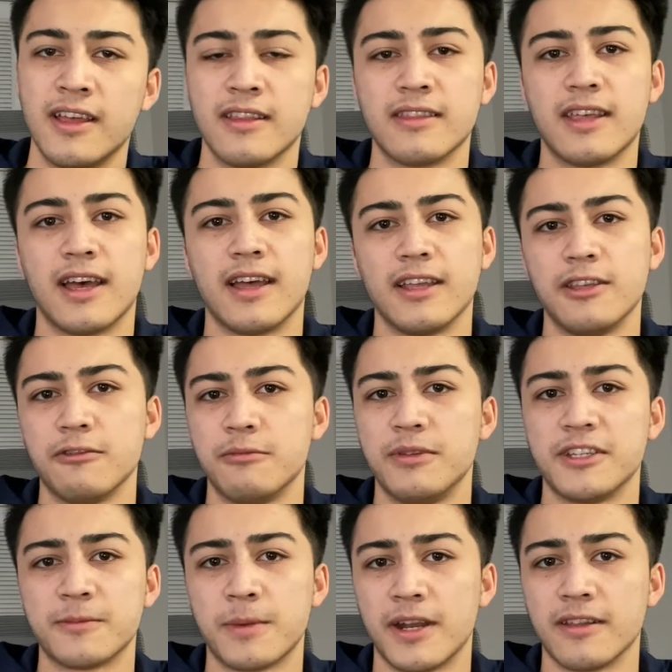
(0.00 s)
that you'd be
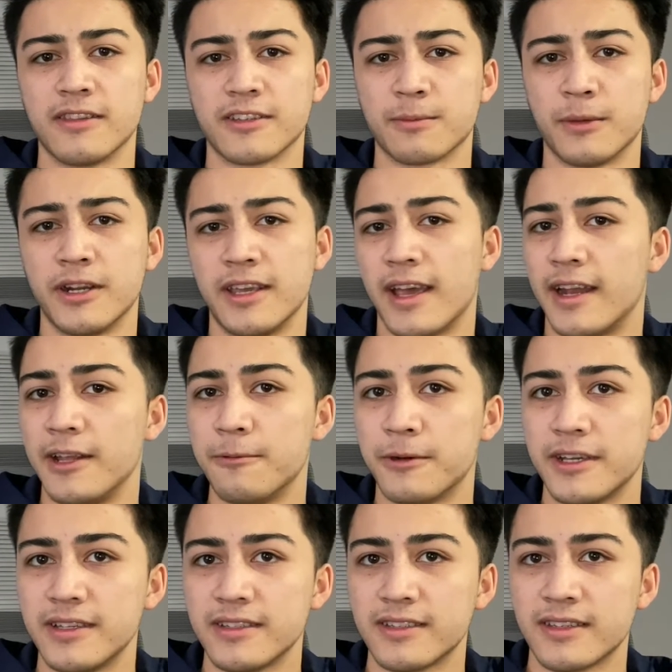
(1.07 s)
spending this money
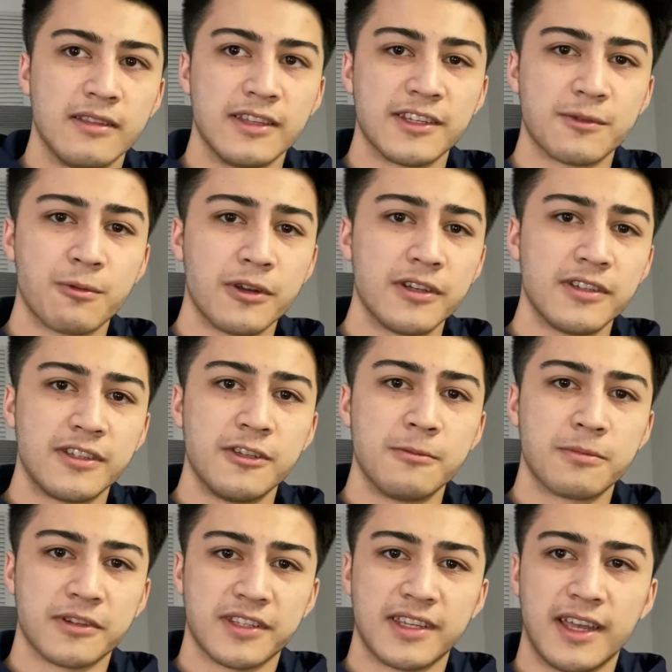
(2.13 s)
anyways, this 1 to
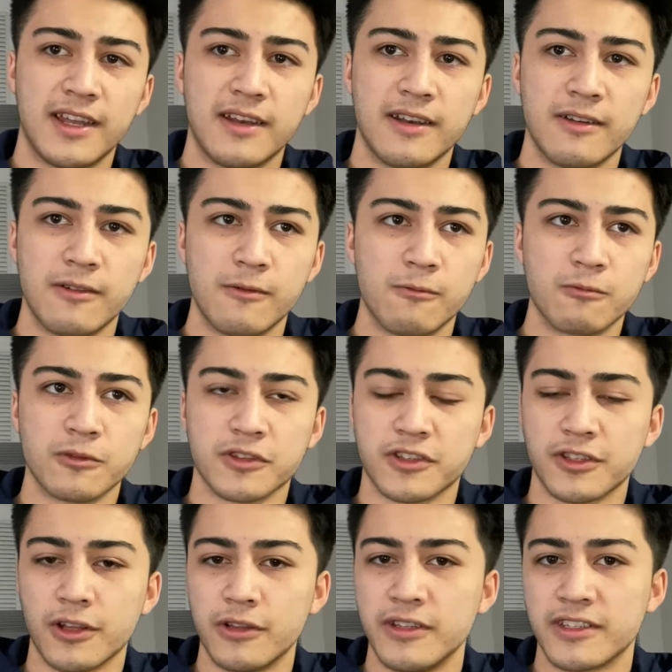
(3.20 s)
2% will
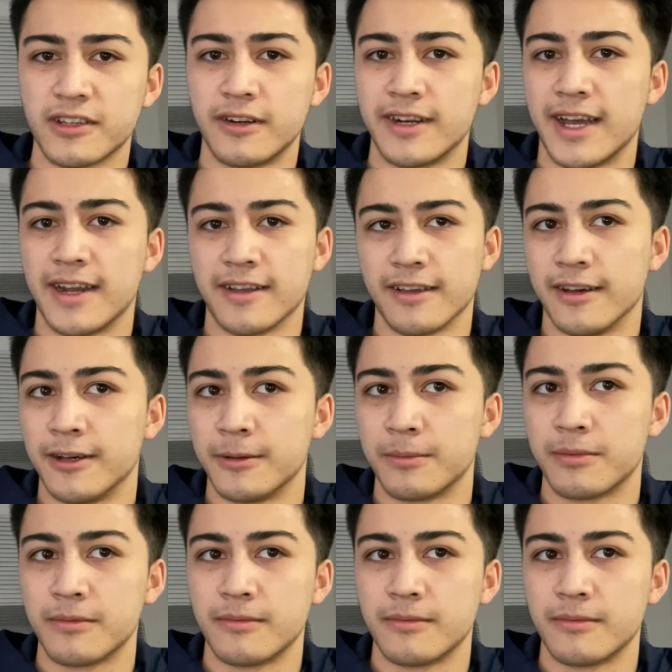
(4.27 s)
slowly start adding up,